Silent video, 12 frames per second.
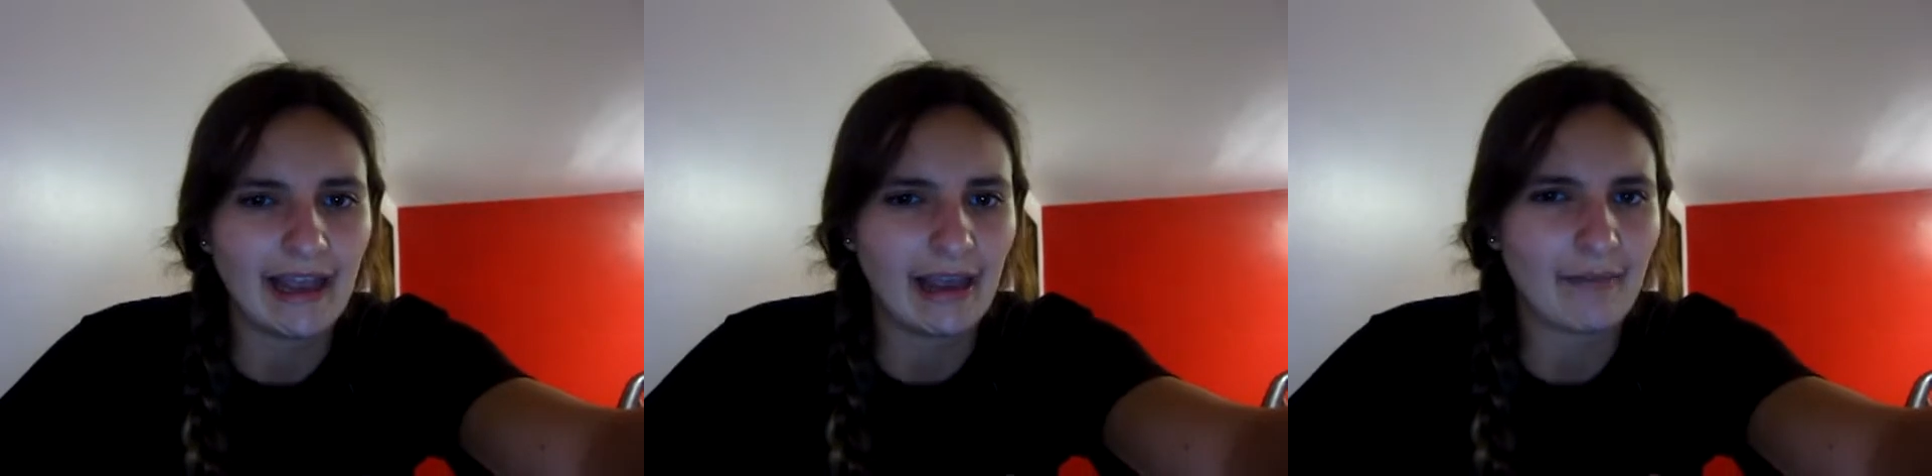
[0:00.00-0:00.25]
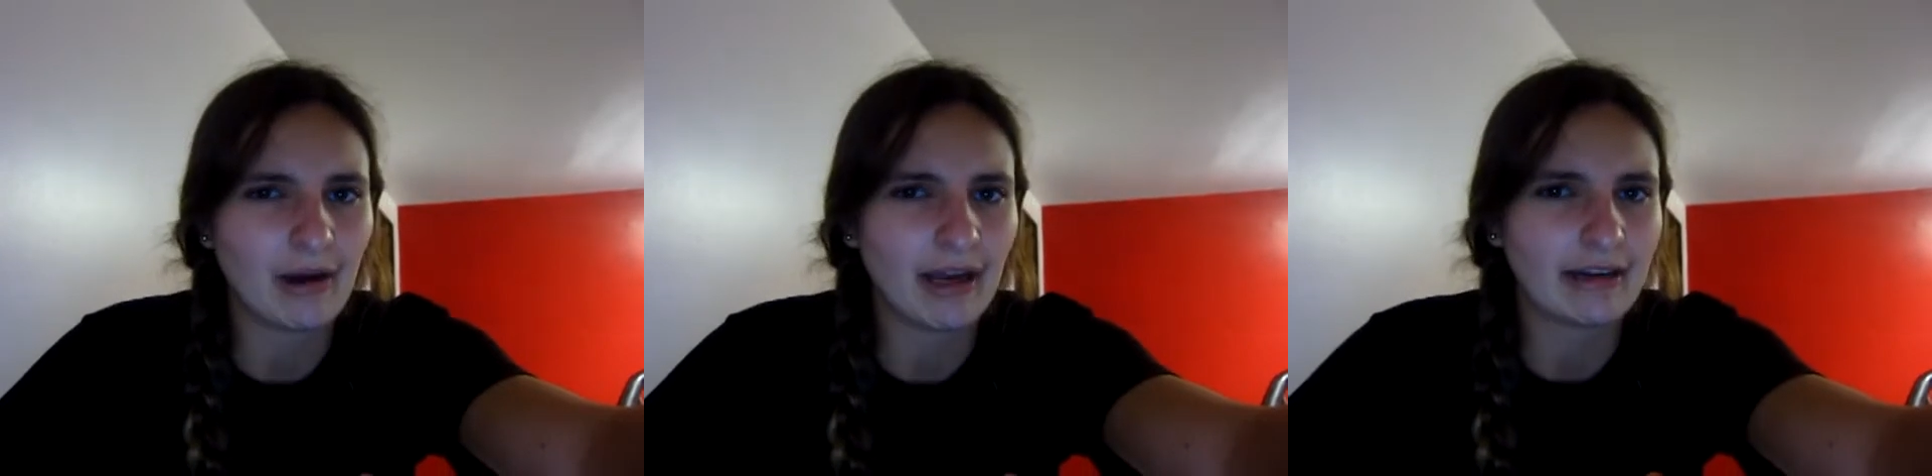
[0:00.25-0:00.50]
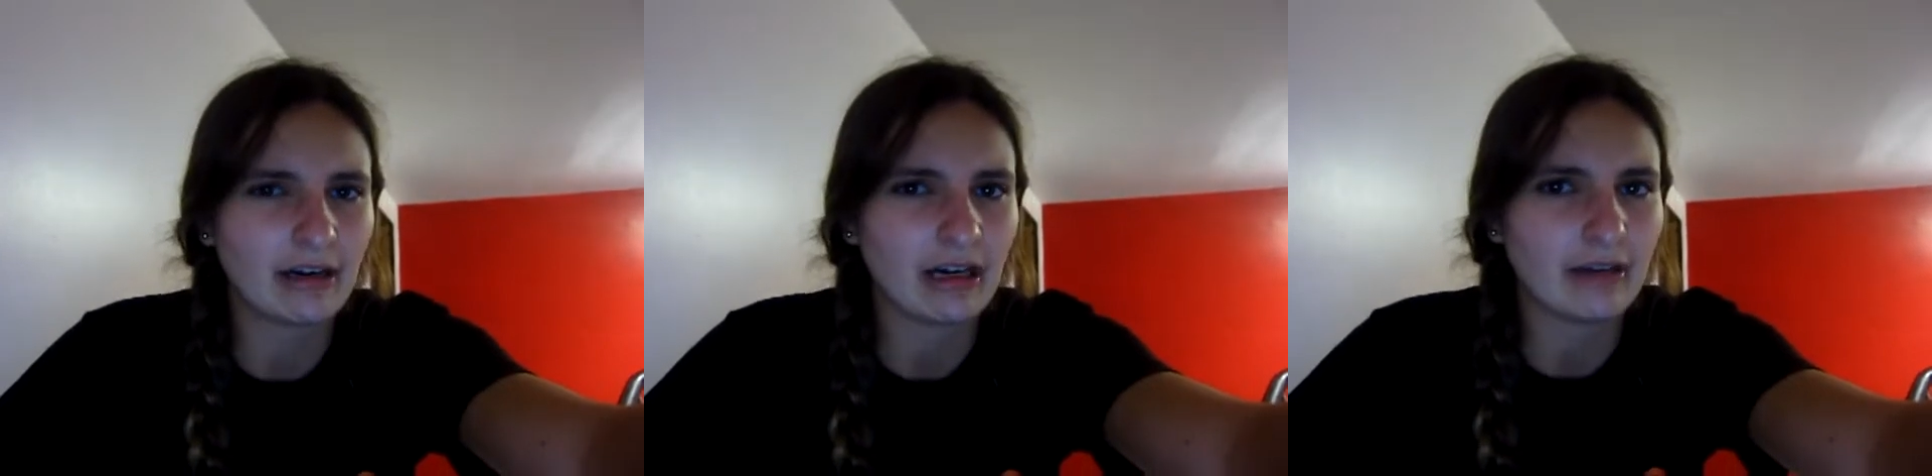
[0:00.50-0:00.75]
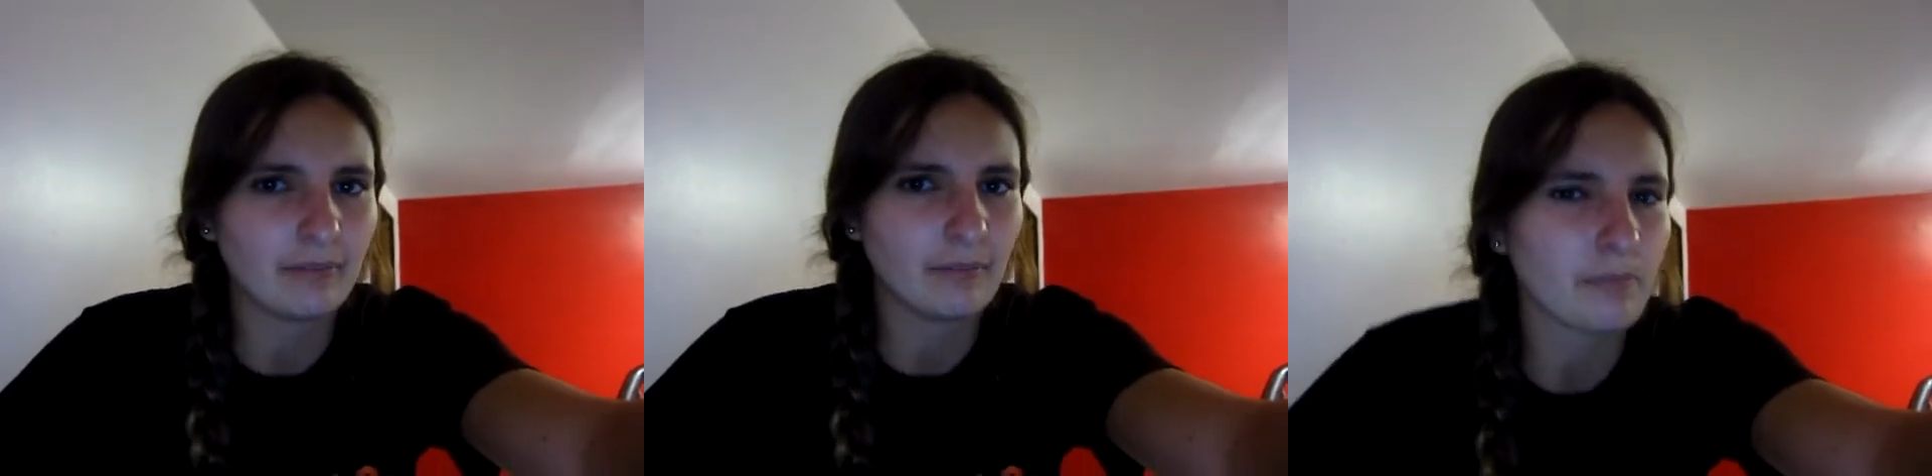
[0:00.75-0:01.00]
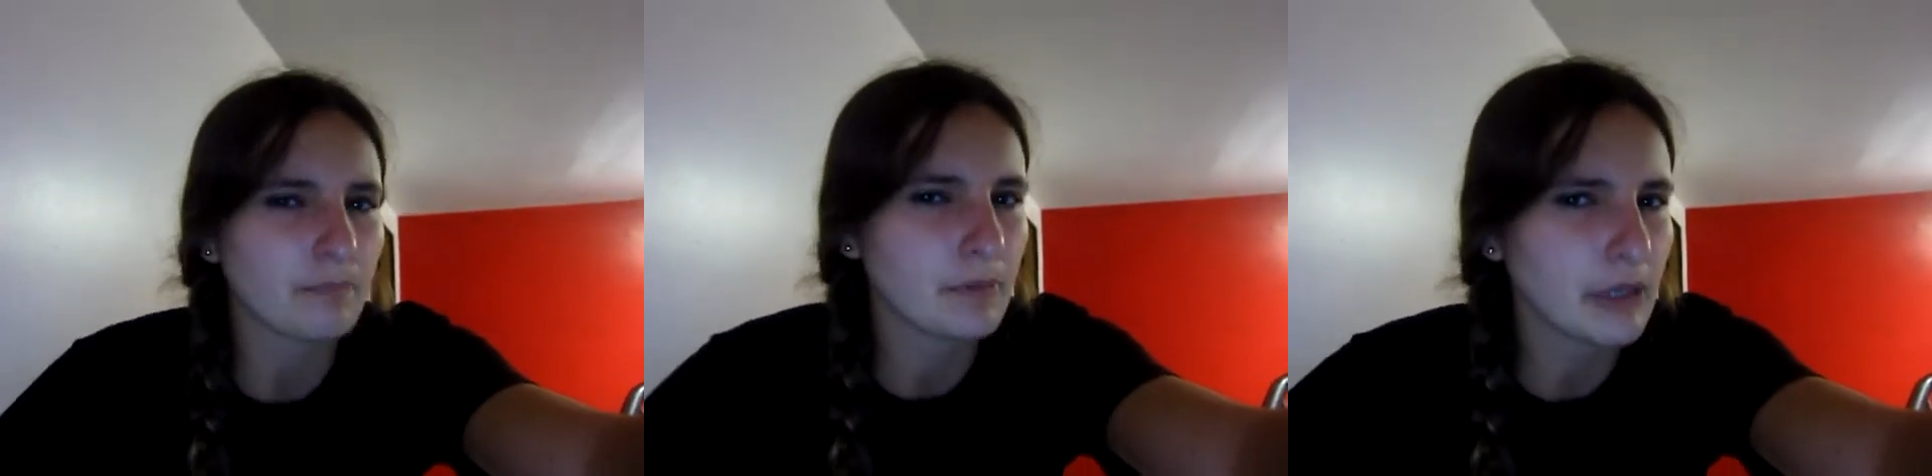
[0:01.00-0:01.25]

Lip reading: am I not